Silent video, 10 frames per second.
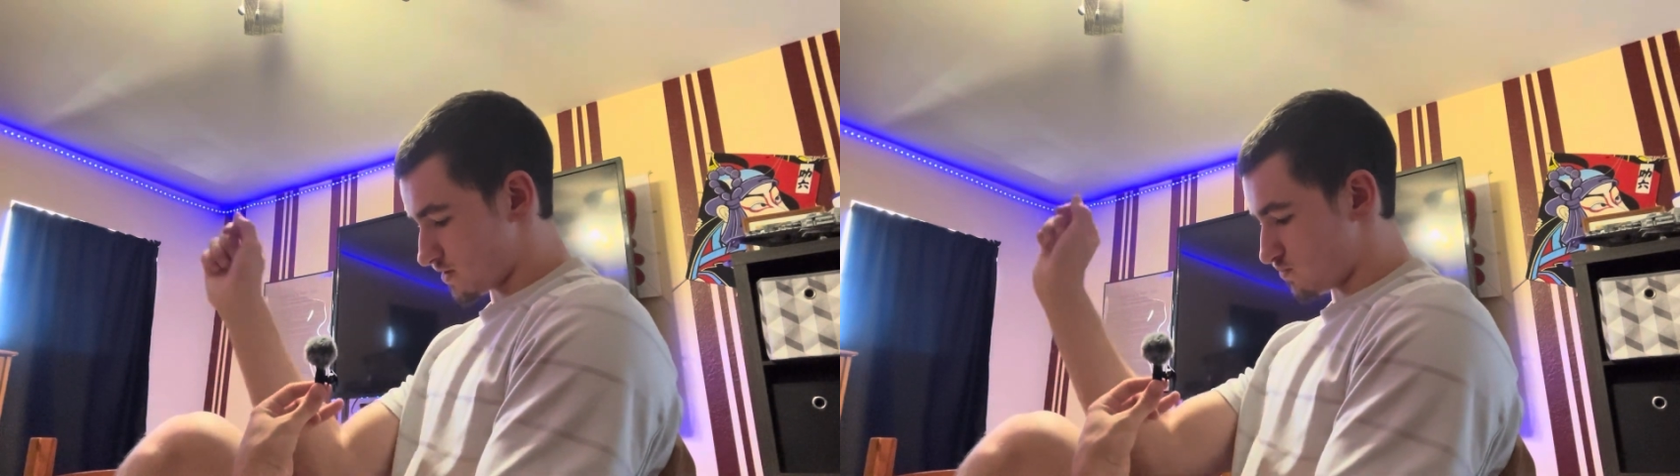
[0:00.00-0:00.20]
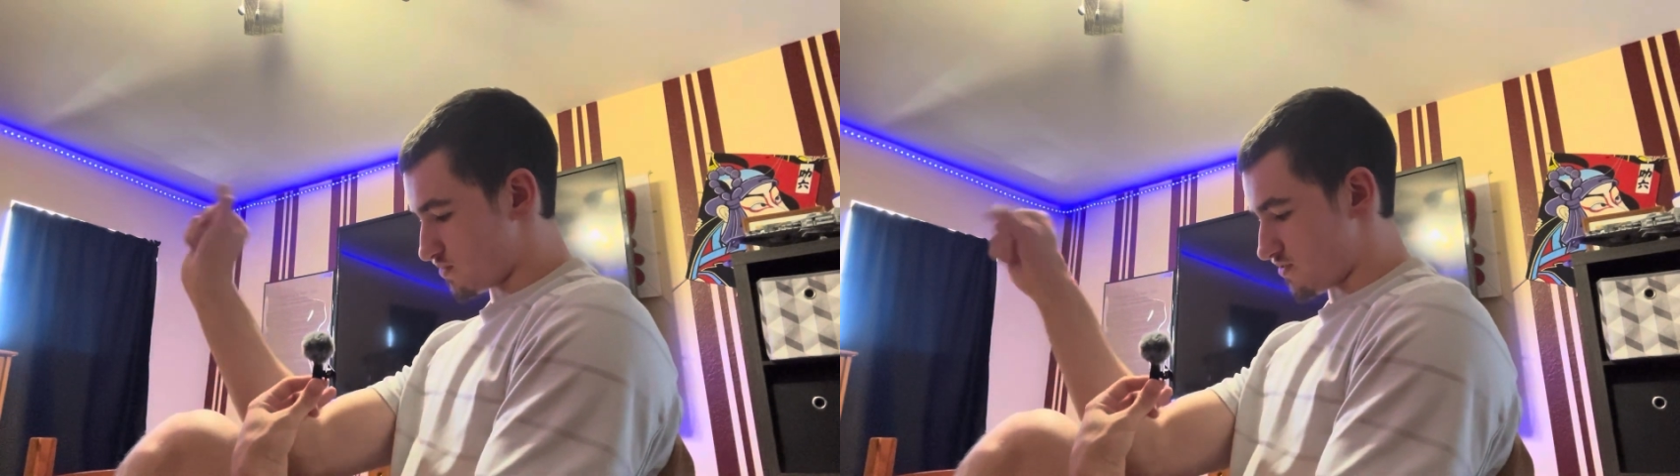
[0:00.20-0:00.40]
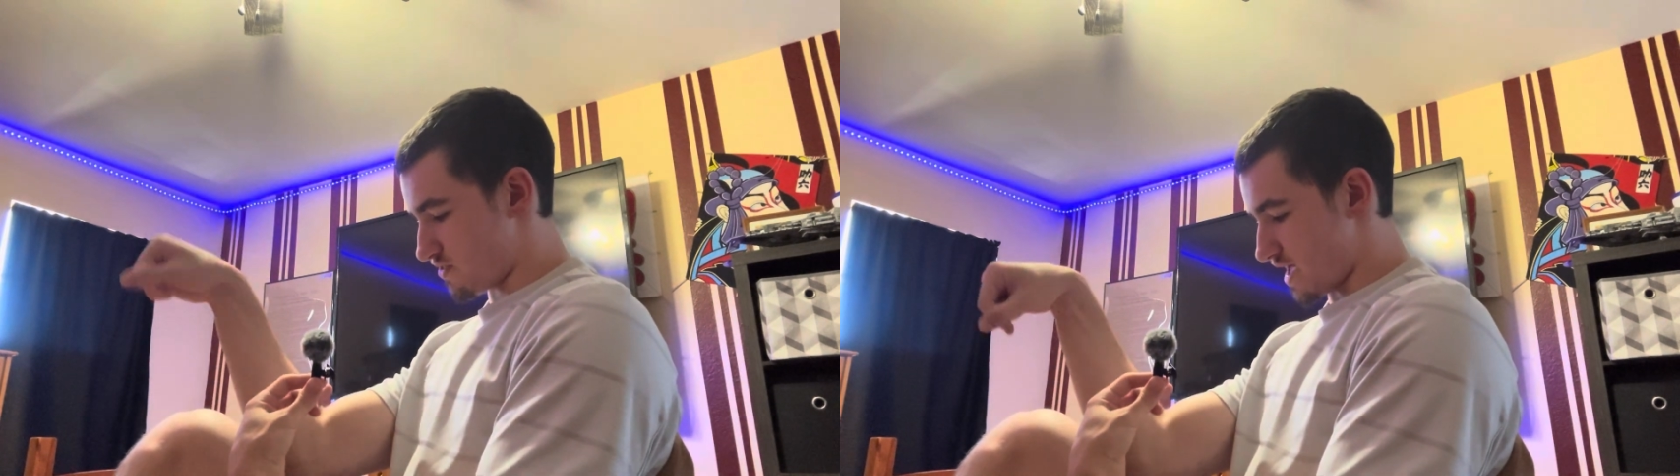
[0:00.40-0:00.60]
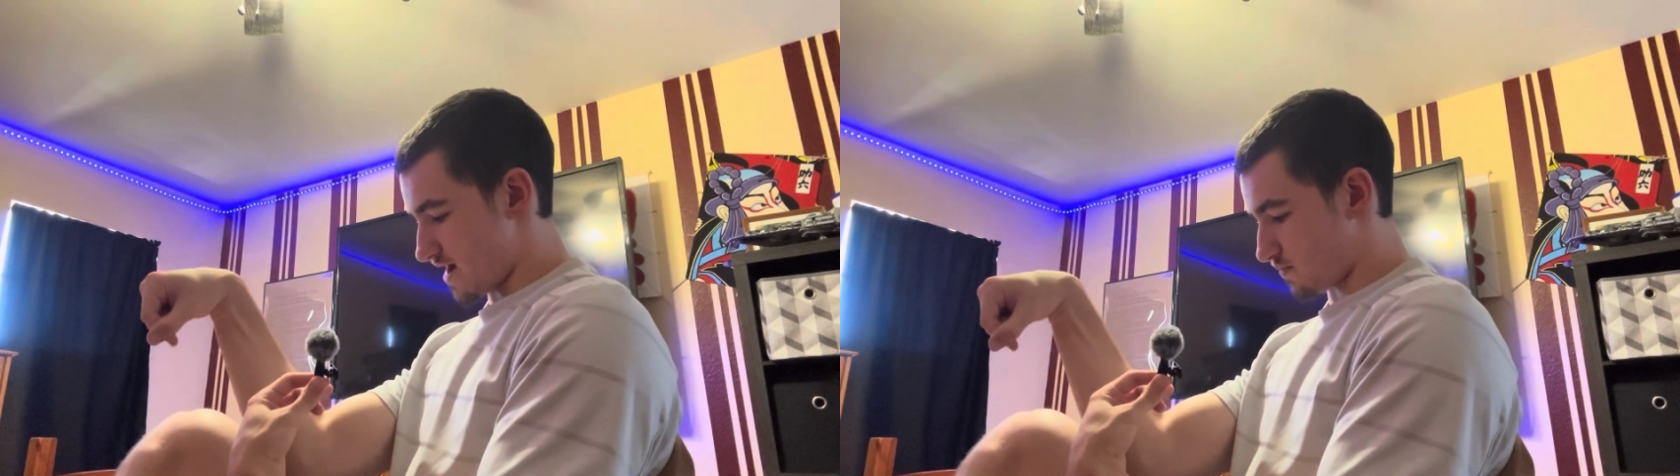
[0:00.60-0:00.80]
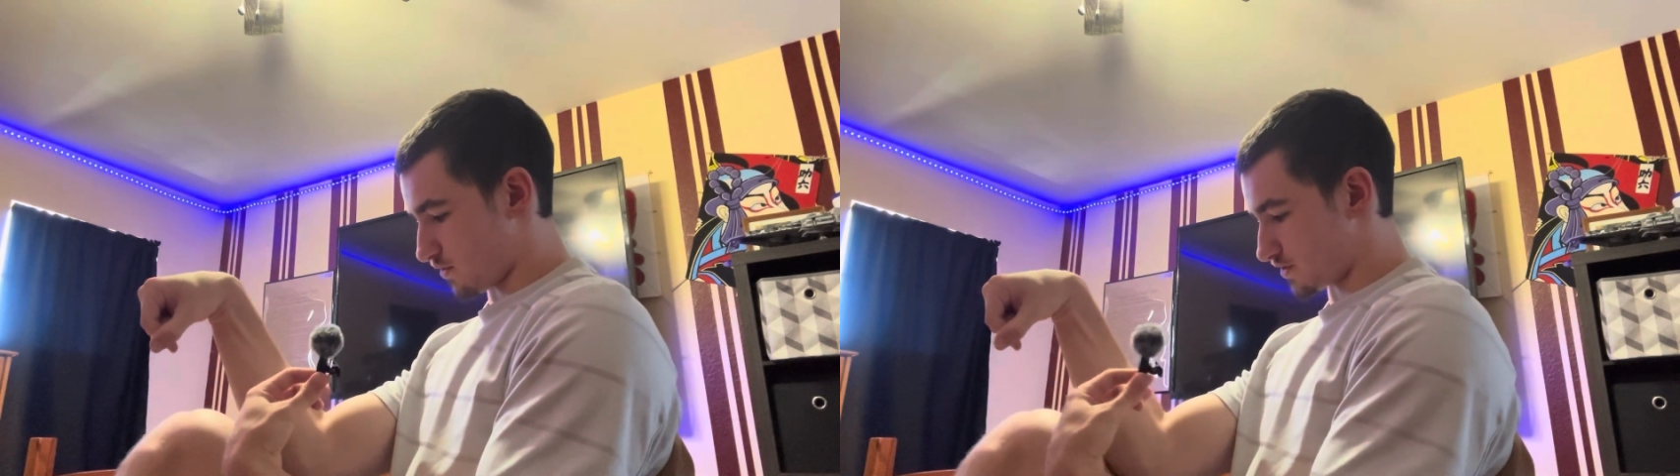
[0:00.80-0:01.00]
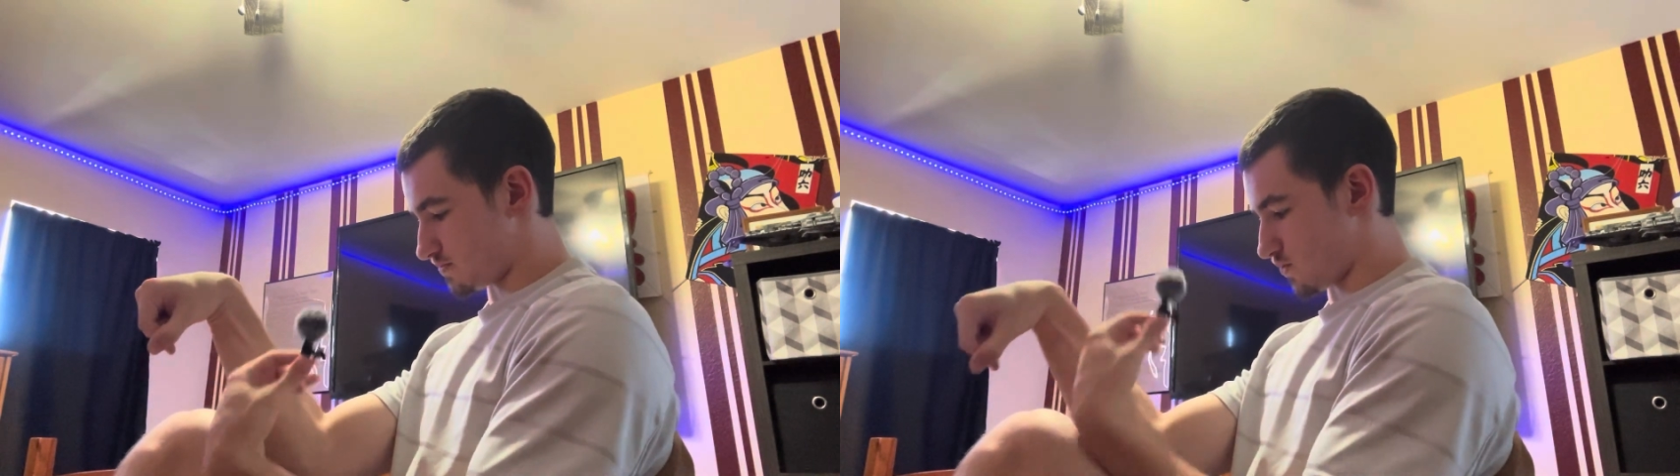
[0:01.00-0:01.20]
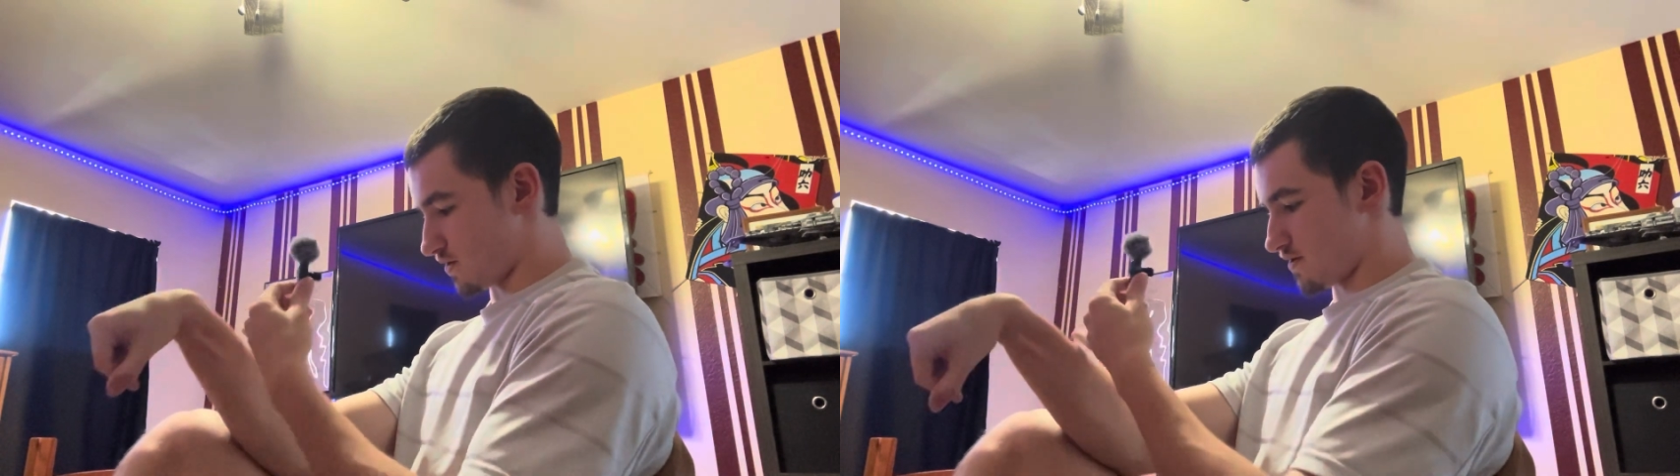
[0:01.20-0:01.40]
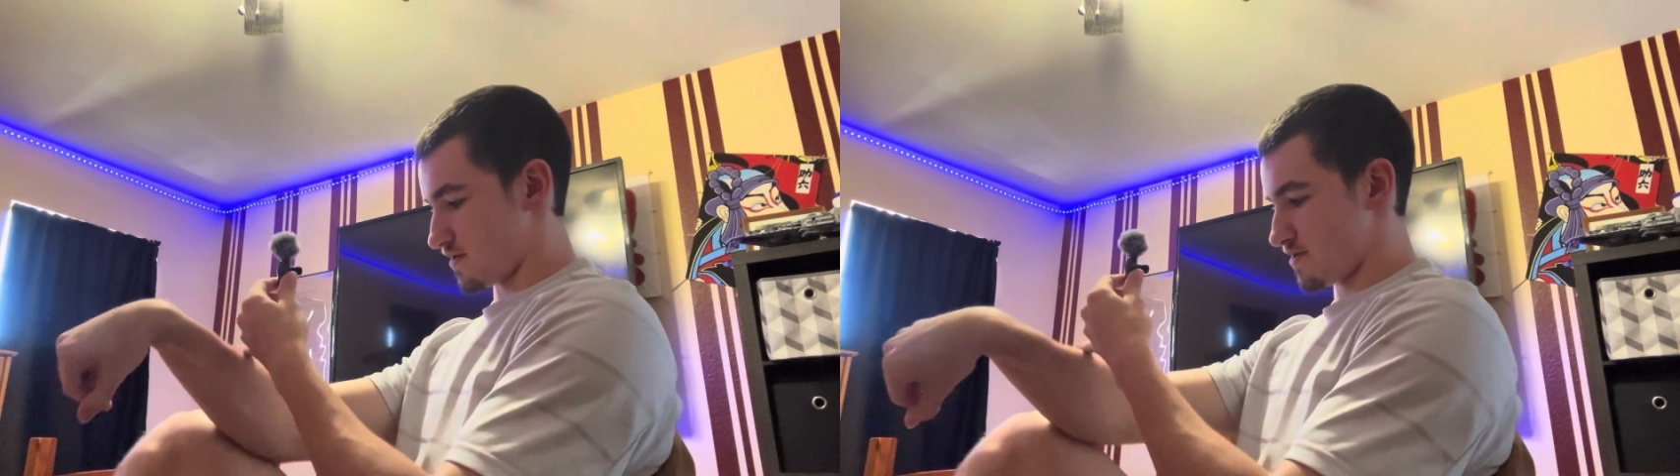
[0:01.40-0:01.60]
and that works
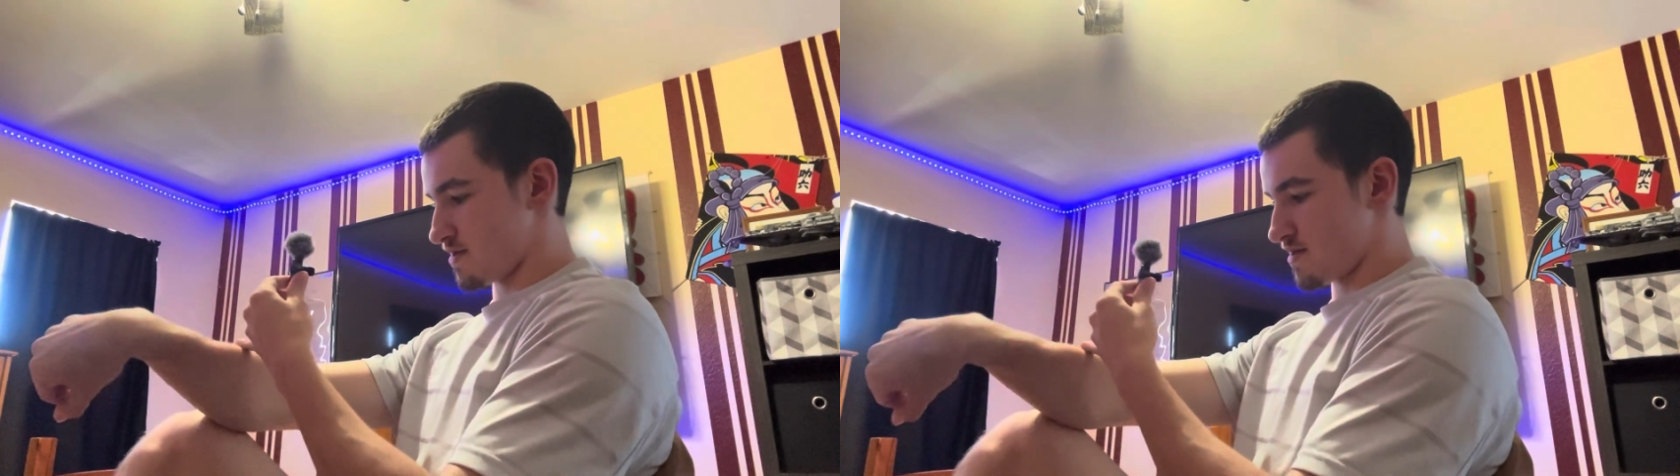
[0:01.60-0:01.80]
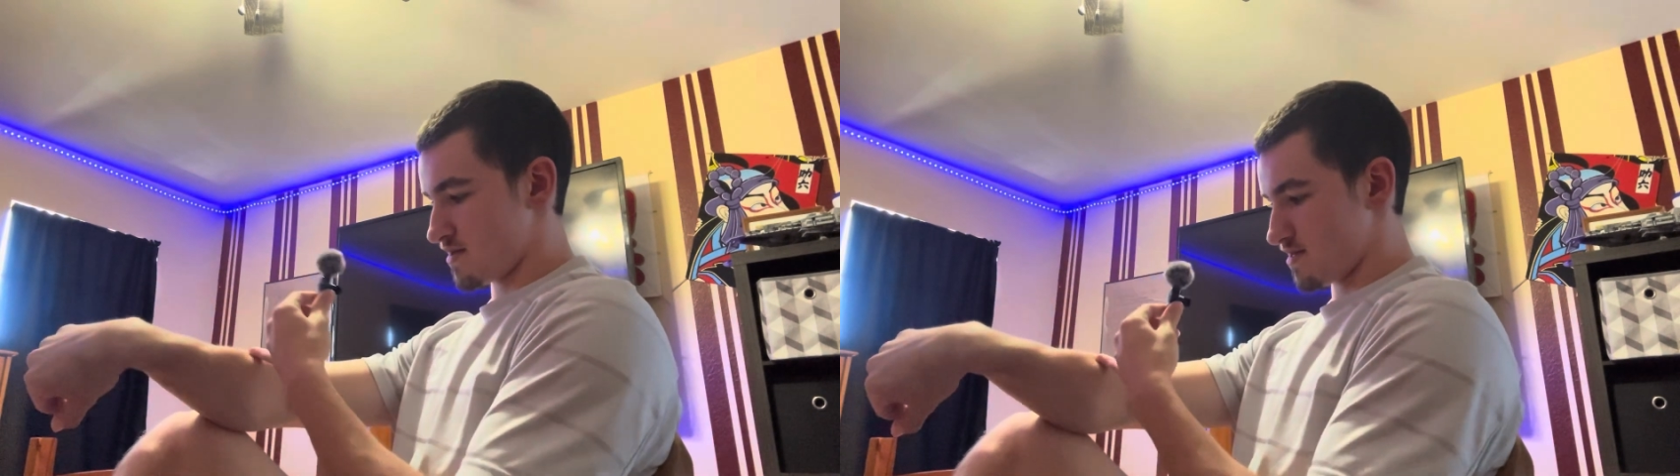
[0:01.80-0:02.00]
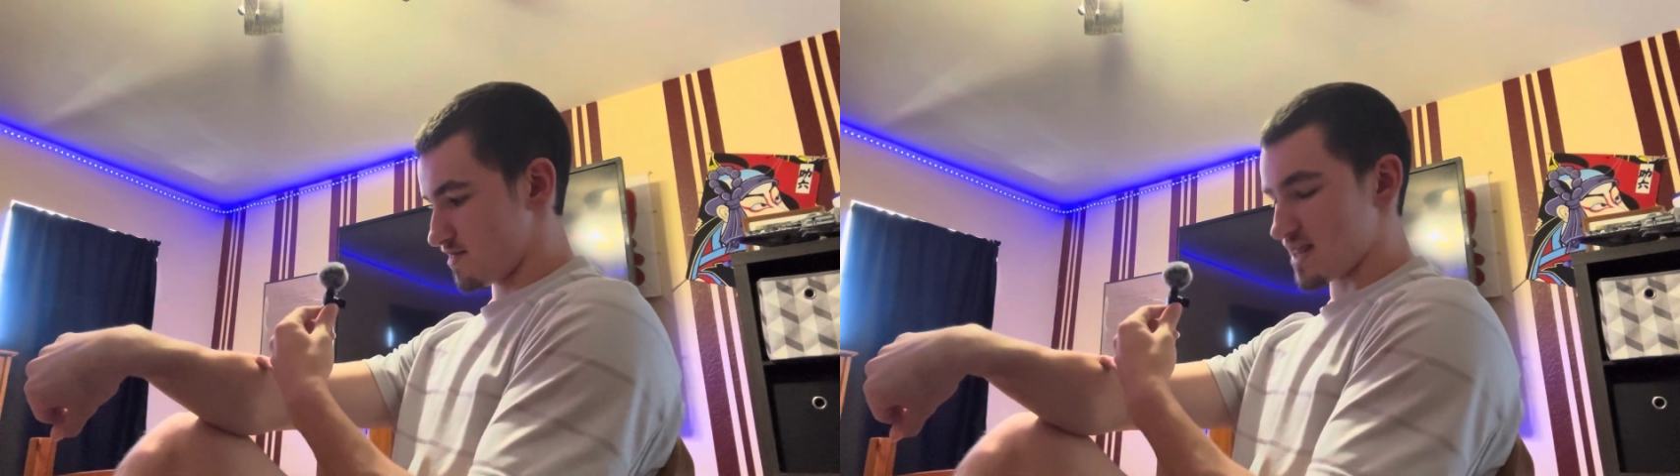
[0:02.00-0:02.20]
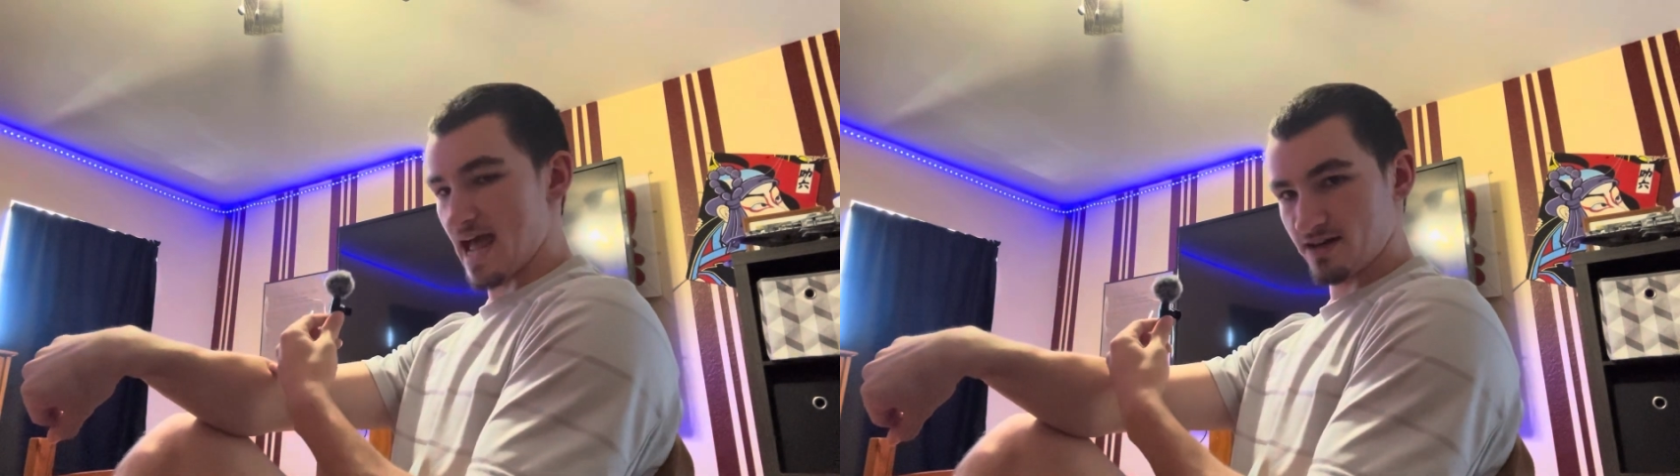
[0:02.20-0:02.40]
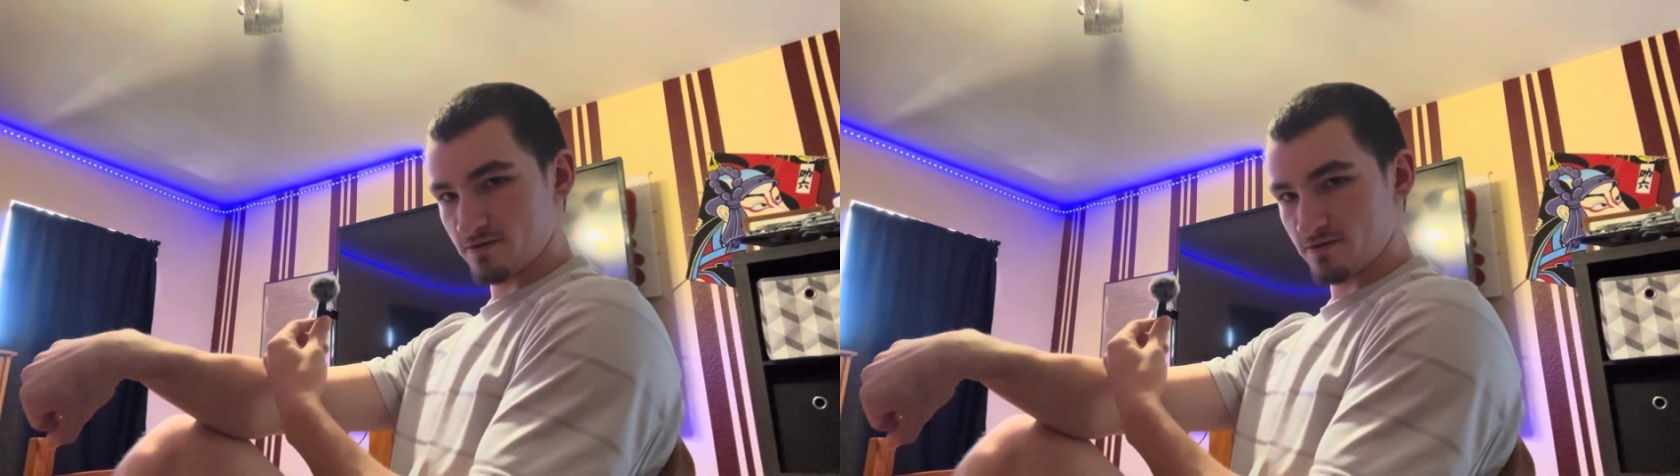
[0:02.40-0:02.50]
more that.